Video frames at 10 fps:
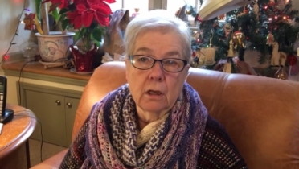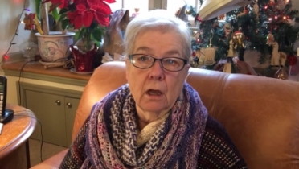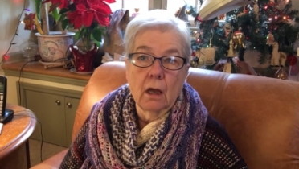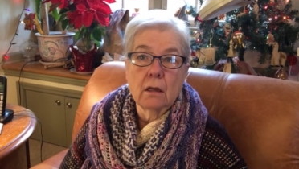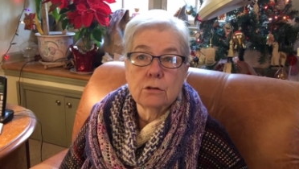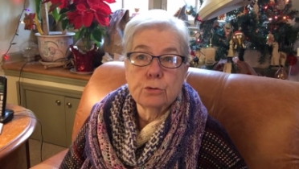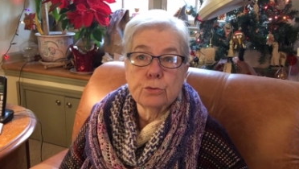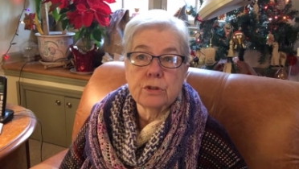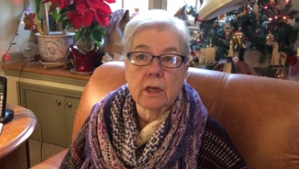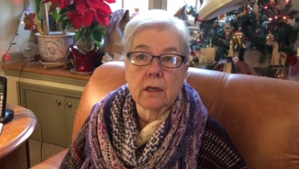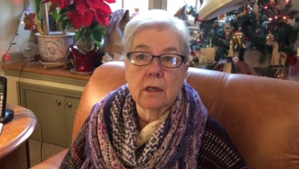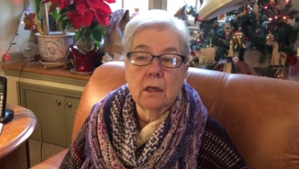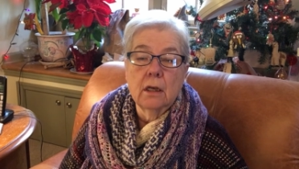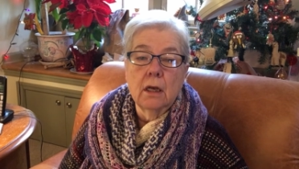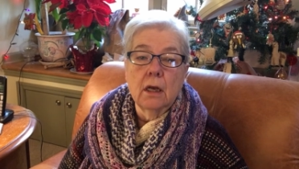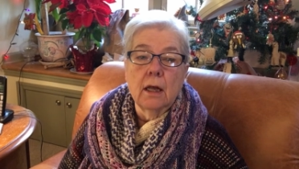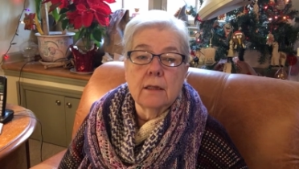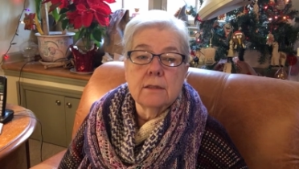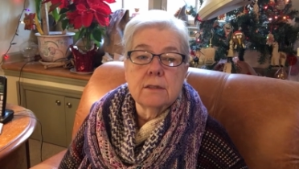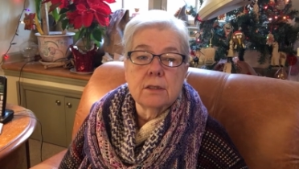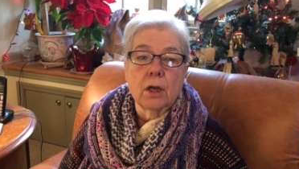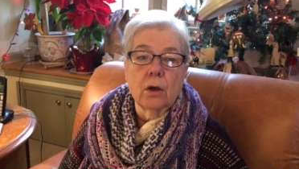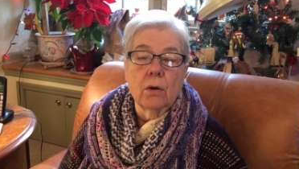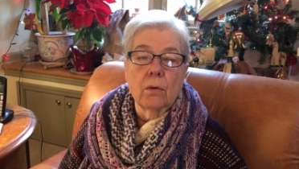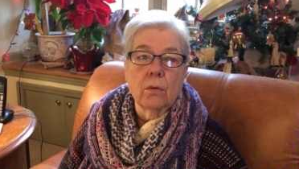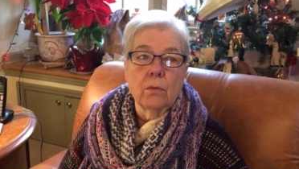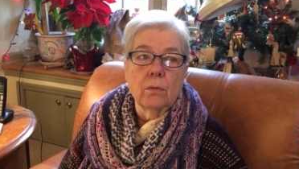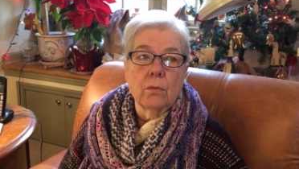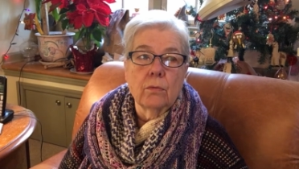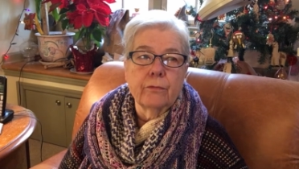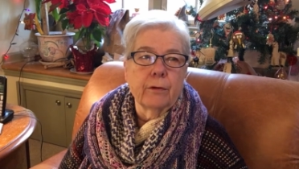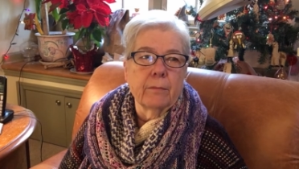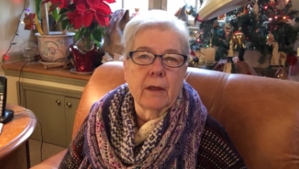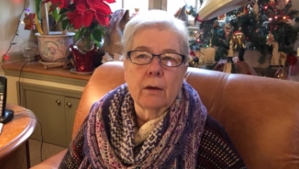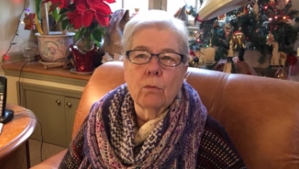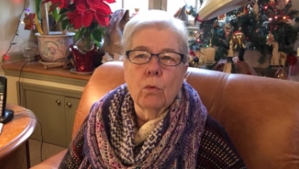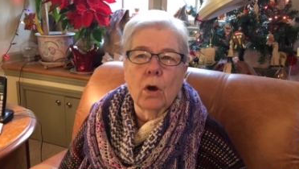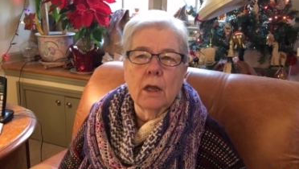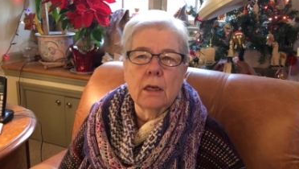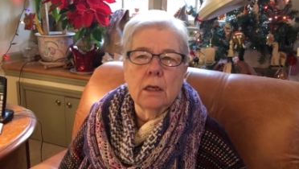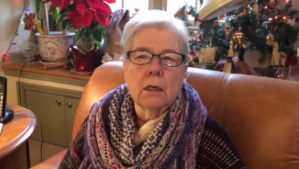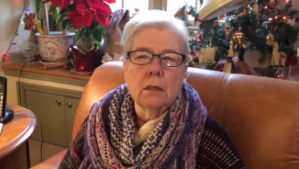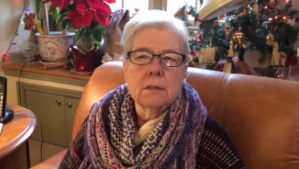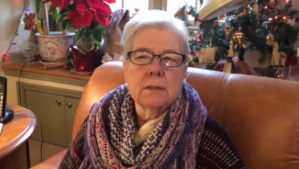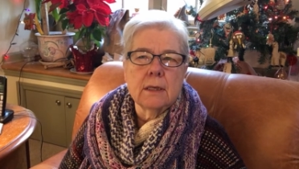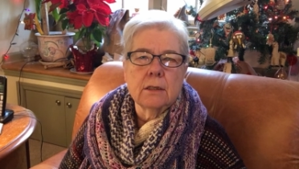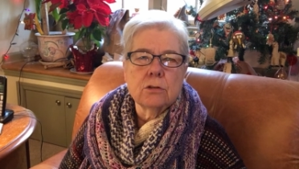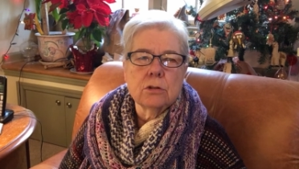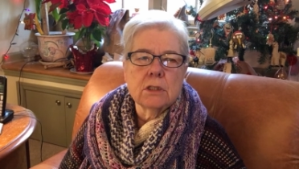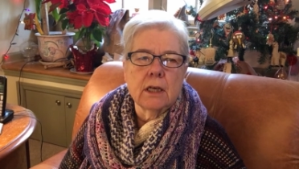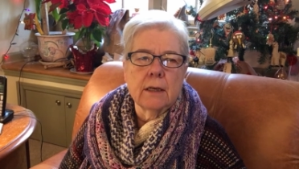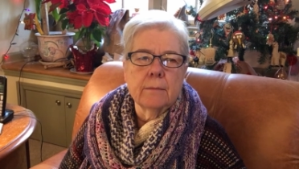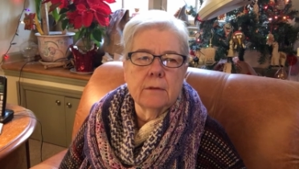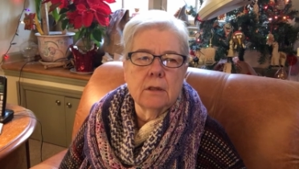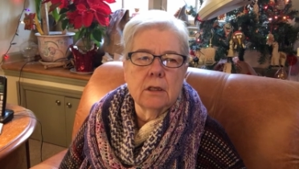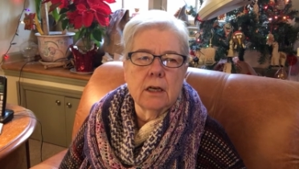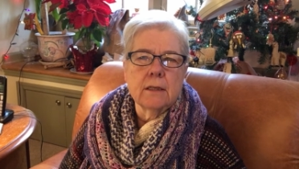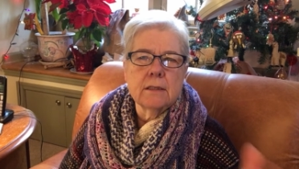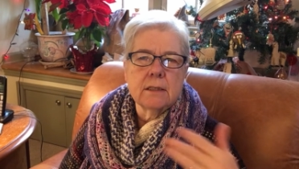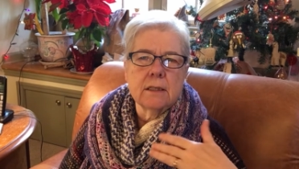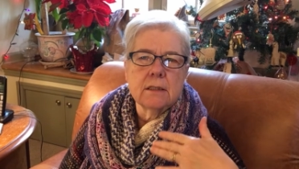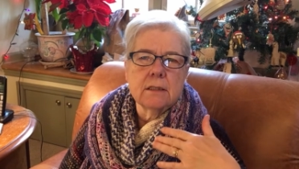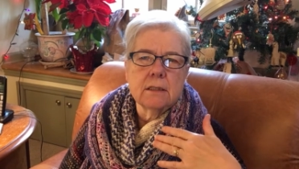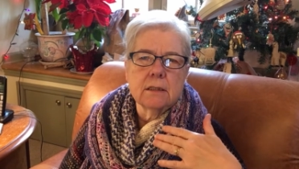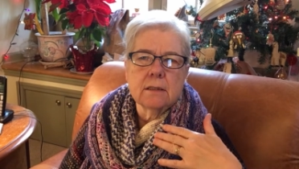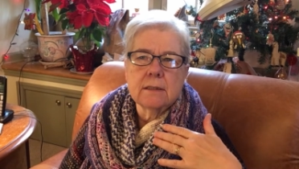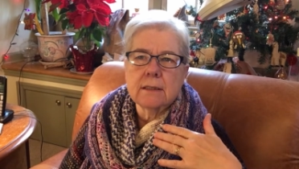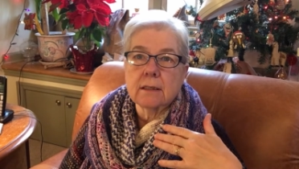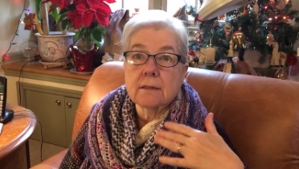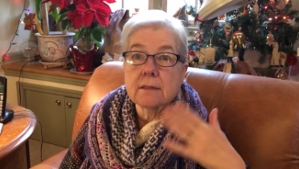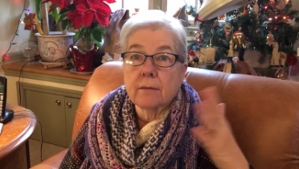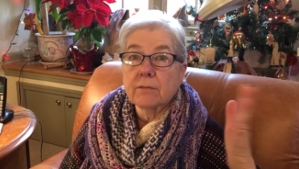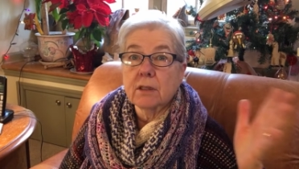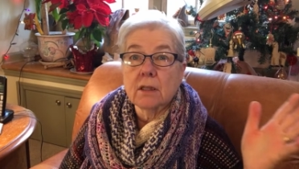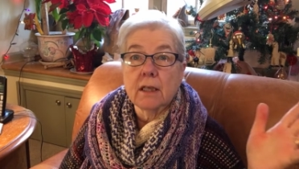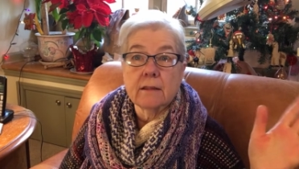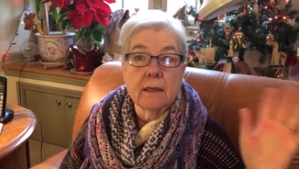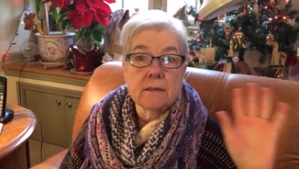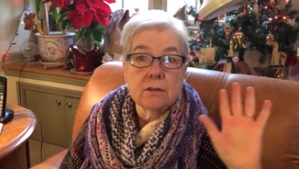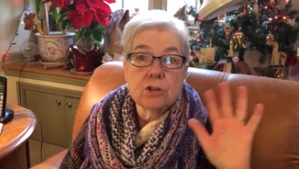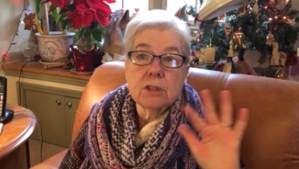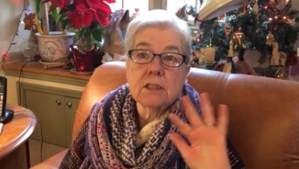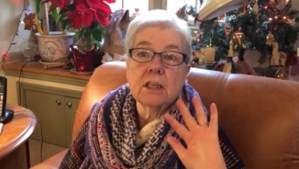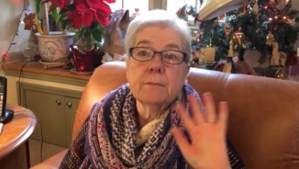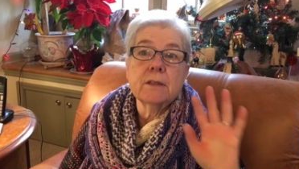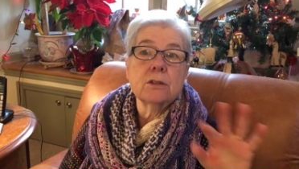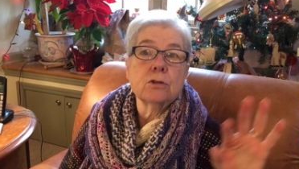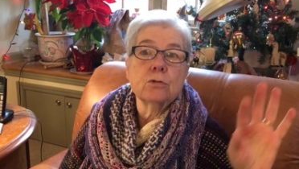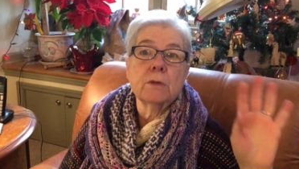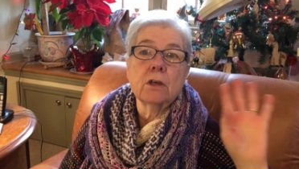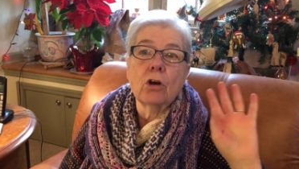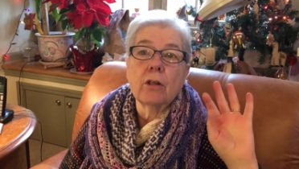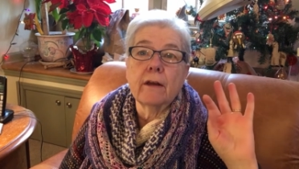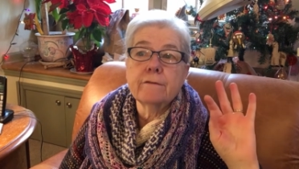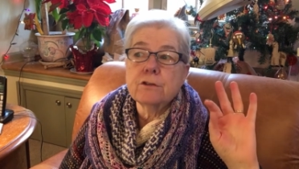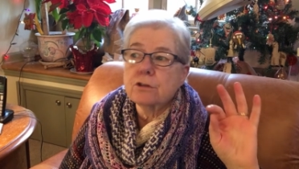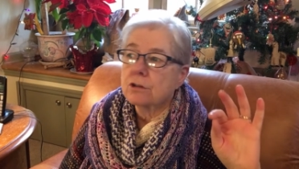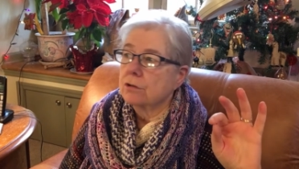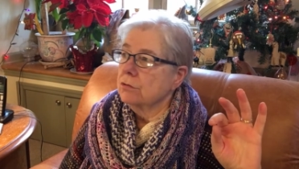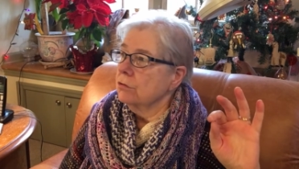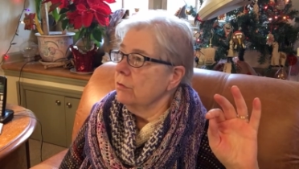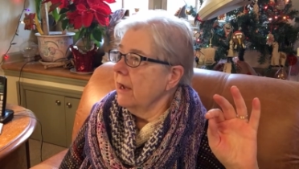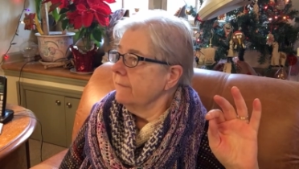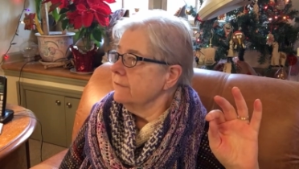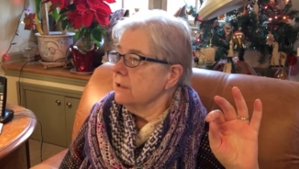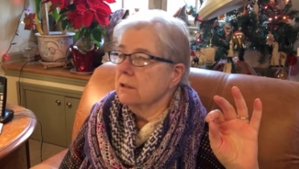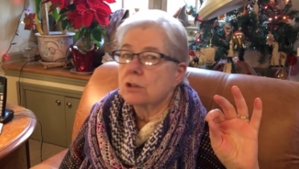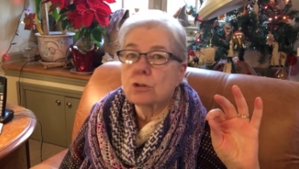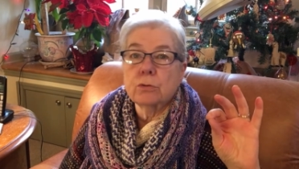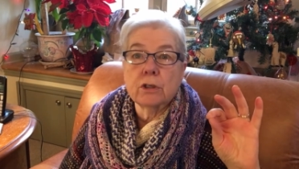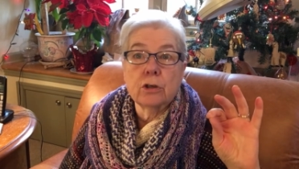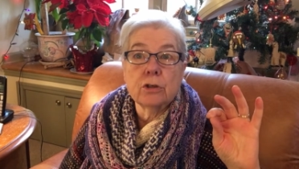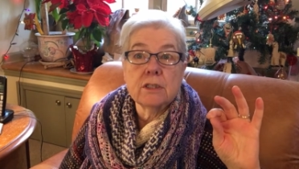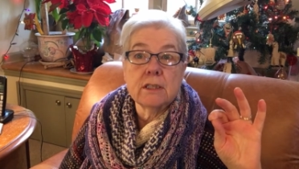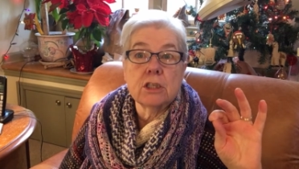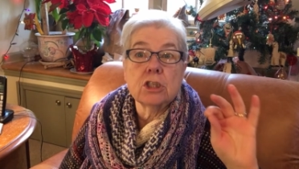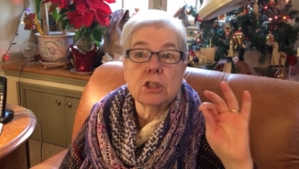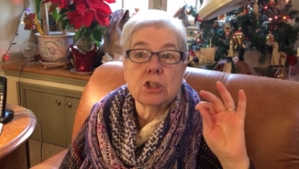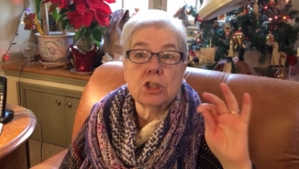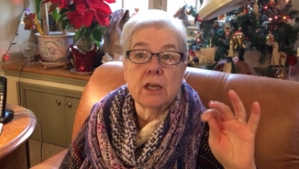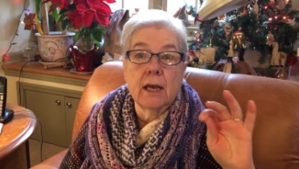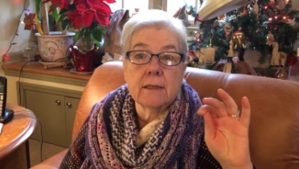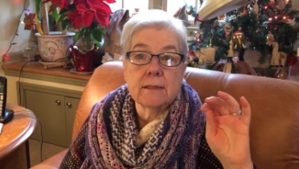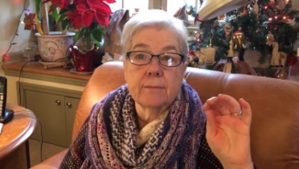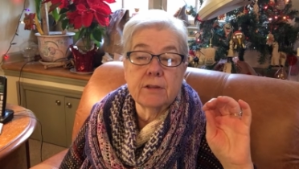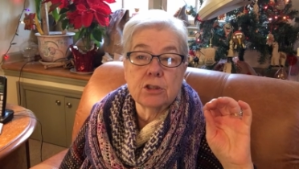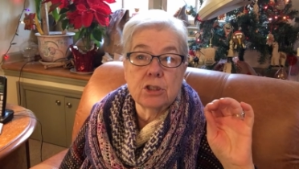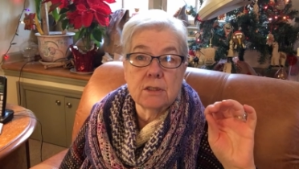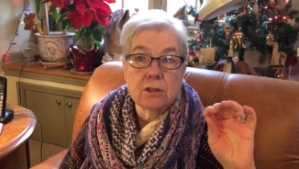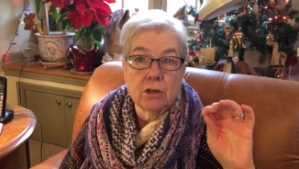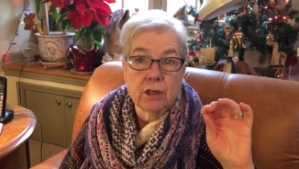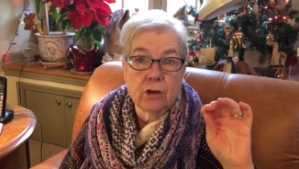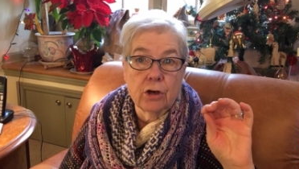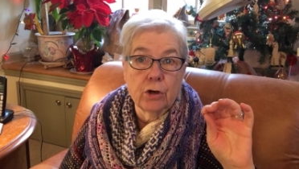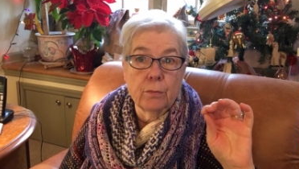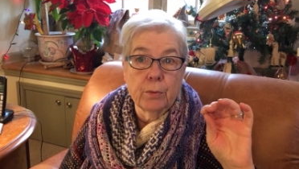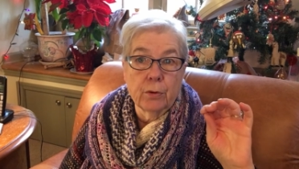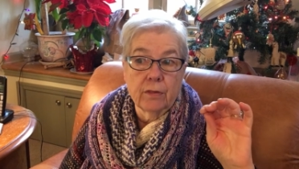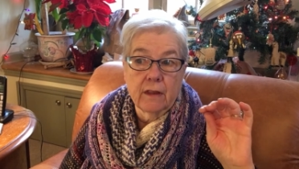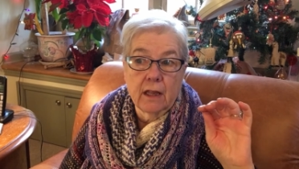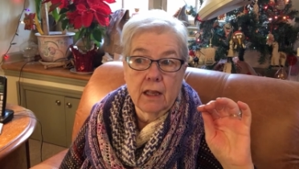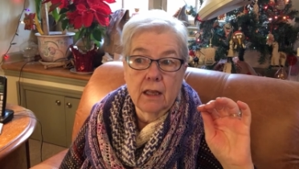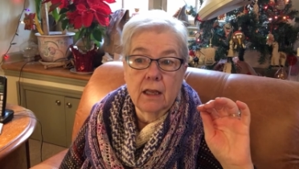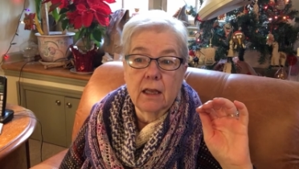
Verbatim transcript: Yeah, Tuesday. So from like 1 Central Time in the United States till 6, something like that. So she's going to be Zooming all afternoon, crafting, doing her stitch, because she has something she's starting on her birthday.